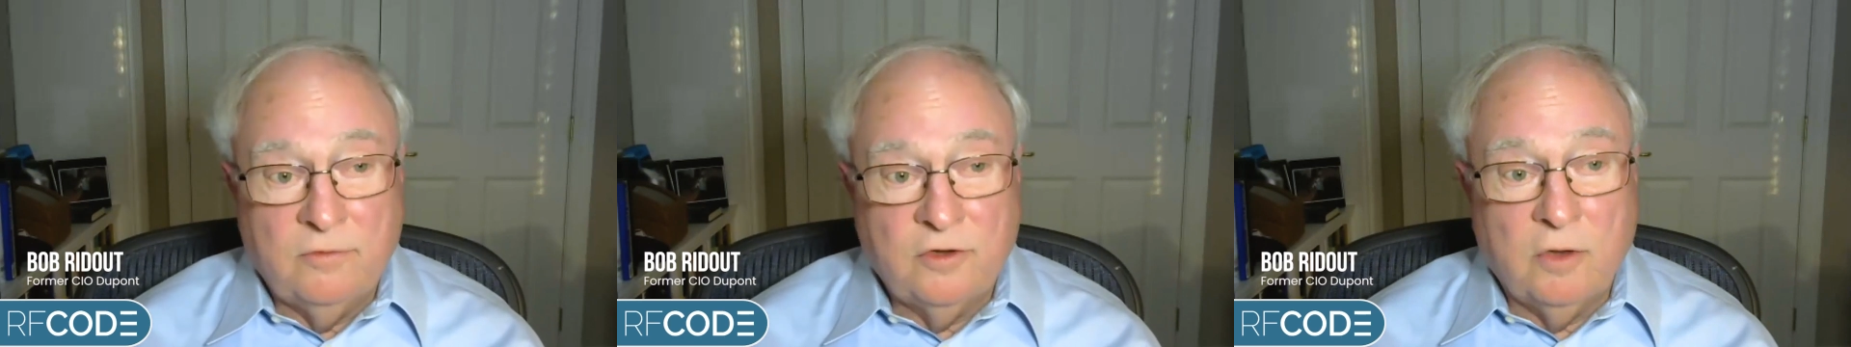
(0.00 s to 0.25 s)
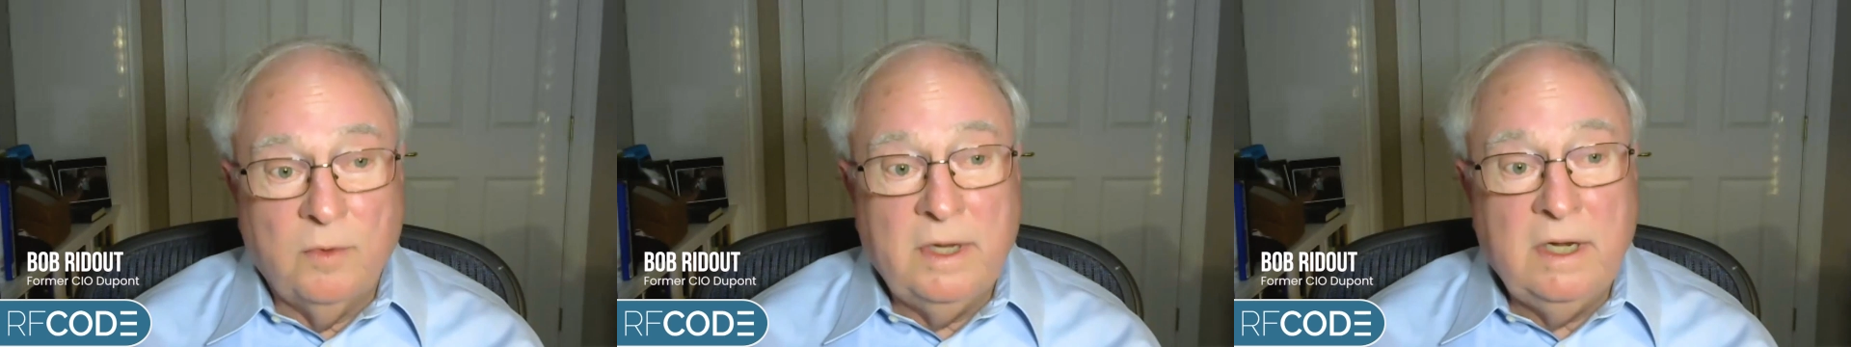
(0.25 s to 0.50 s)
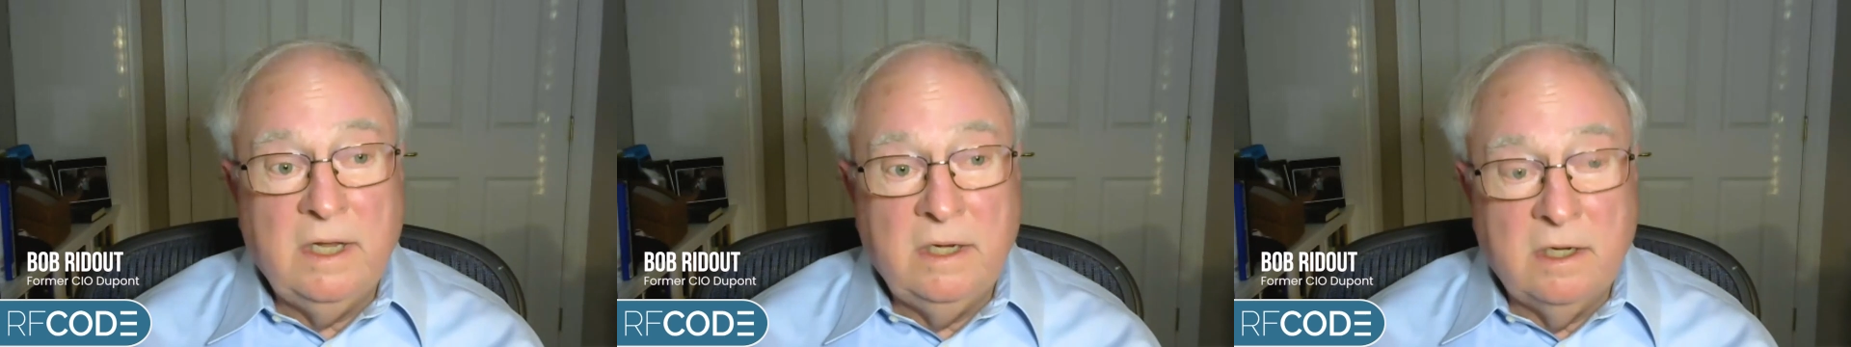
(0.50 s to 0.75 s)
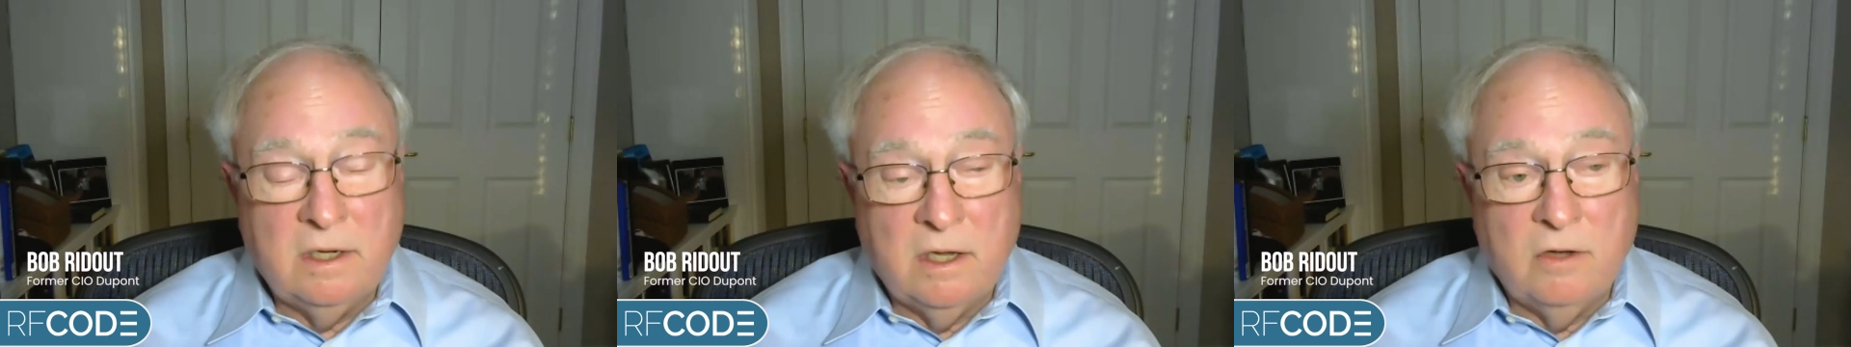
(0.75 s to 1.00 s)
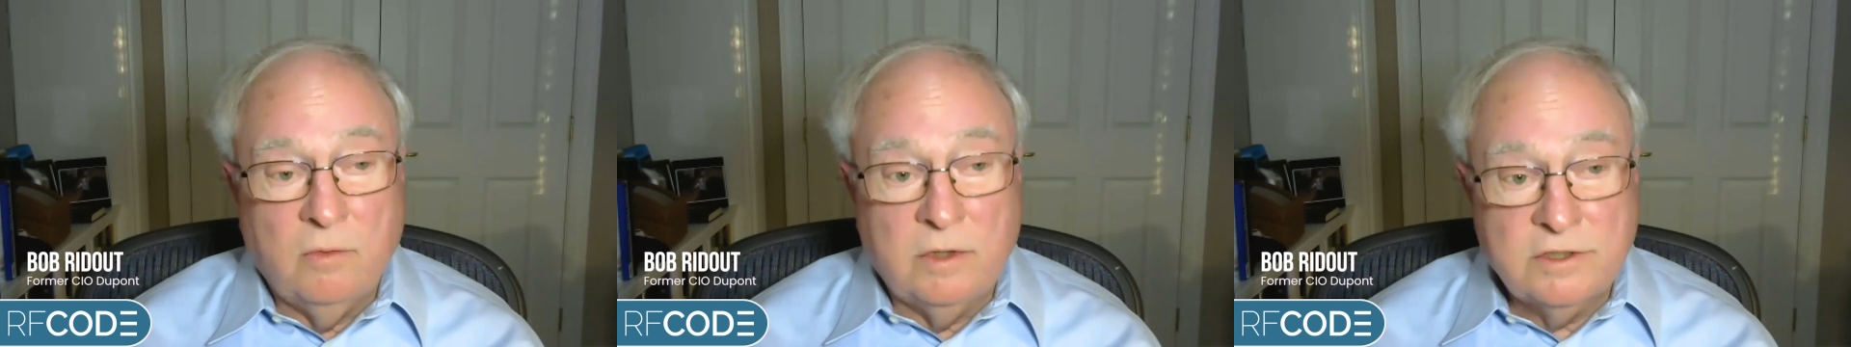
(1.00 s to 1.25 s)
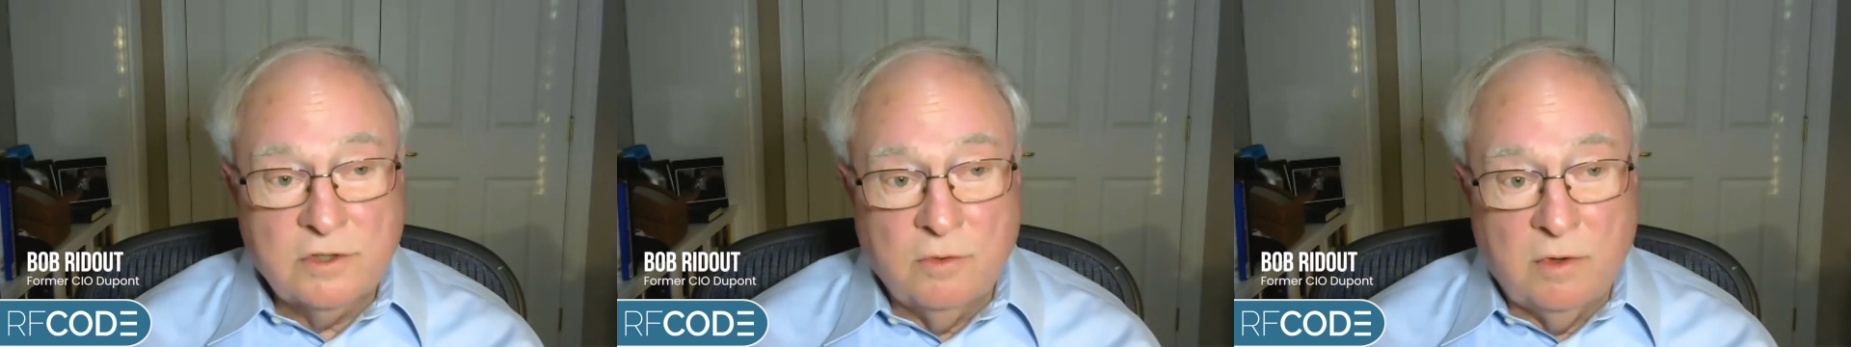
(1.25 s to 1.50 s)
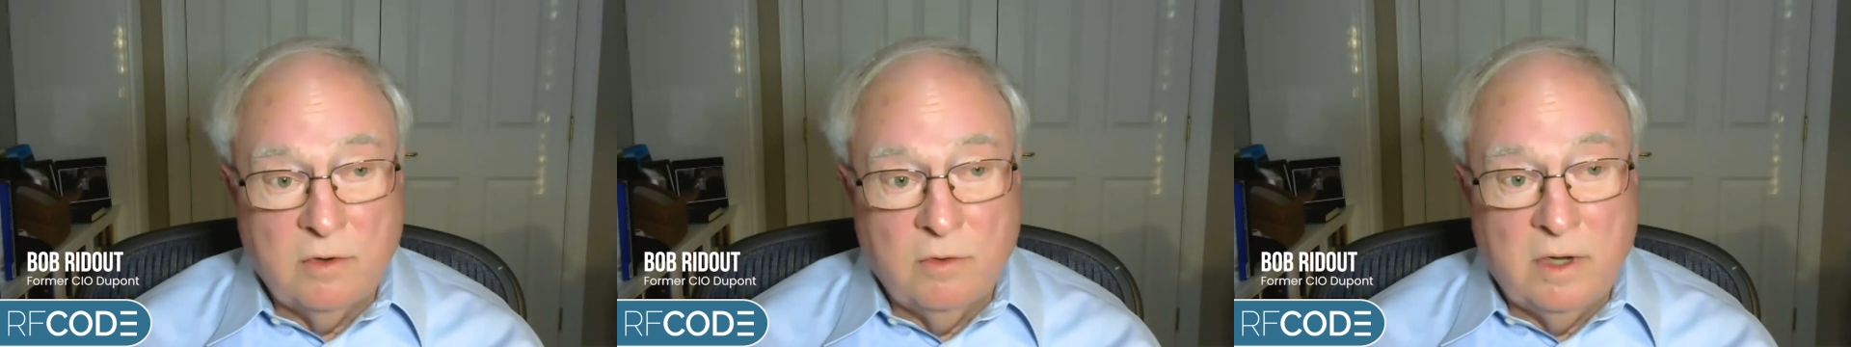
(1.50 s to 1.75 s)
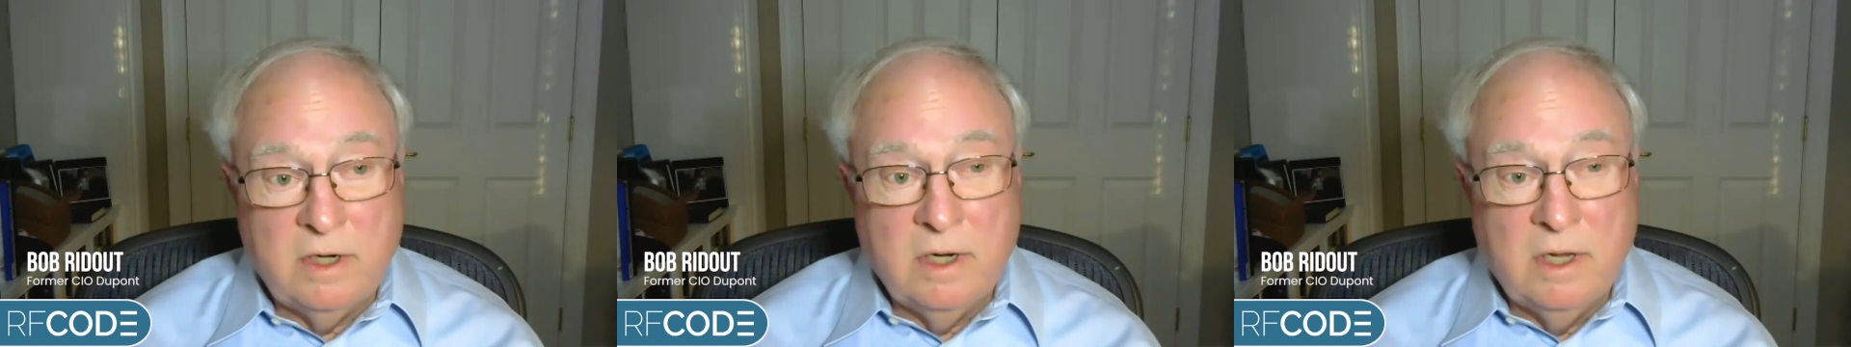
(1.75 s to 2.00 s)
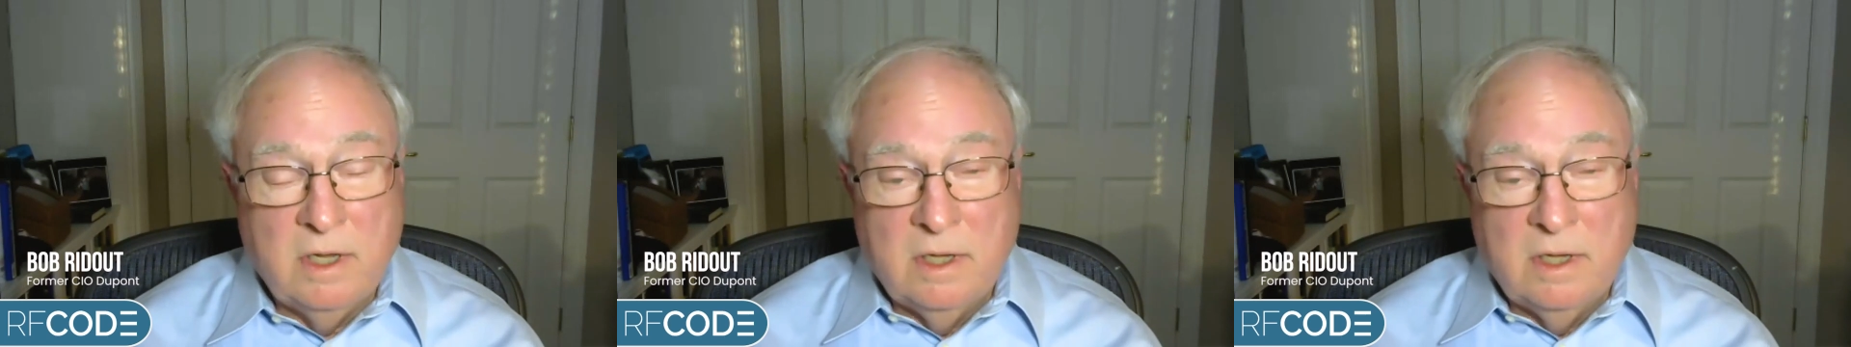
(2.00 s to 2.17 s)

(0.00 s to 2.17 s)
So we need to know what's going on.